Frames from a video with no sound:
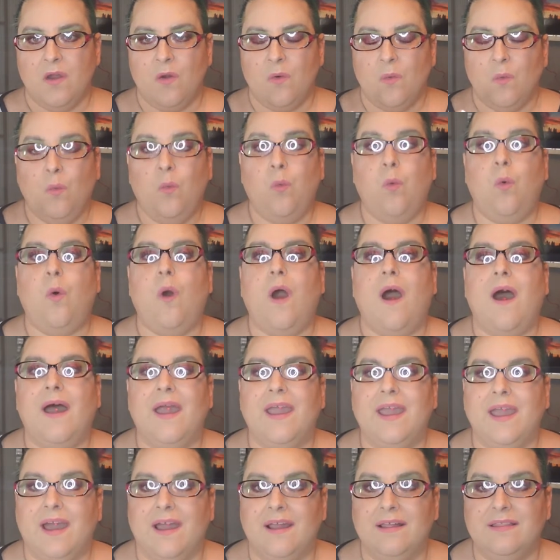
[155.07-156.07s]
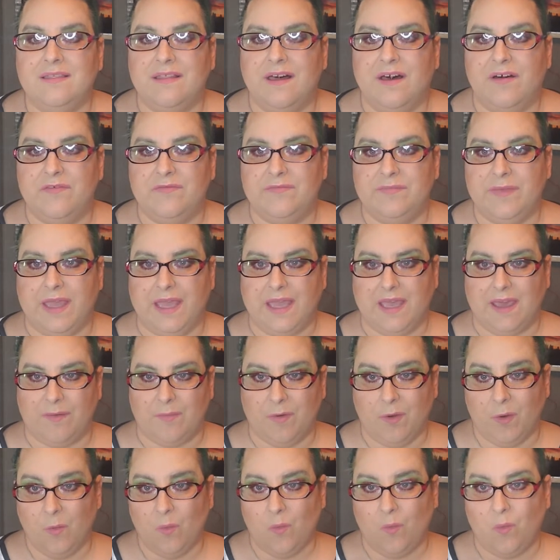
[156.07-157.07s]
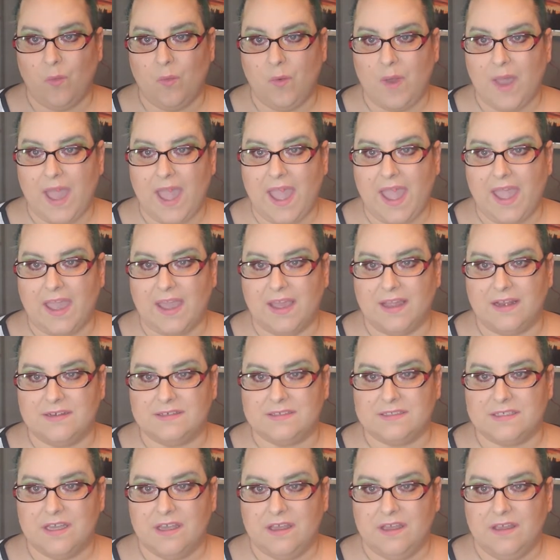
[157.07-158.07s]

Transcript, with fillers: why I love makeup and